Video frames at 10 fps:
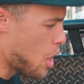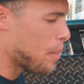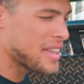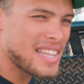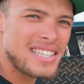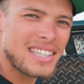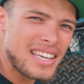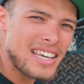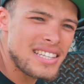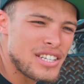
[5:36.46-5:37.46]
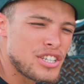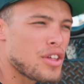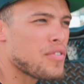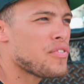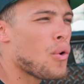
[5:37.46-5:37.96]
But this leads into
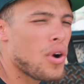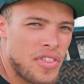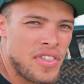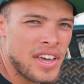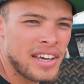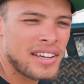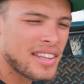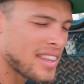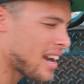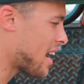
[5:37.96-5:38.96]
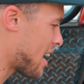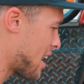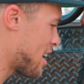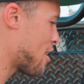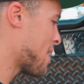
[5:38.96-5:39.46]
the fourth thing that I
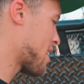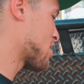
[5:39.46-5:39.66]
hate about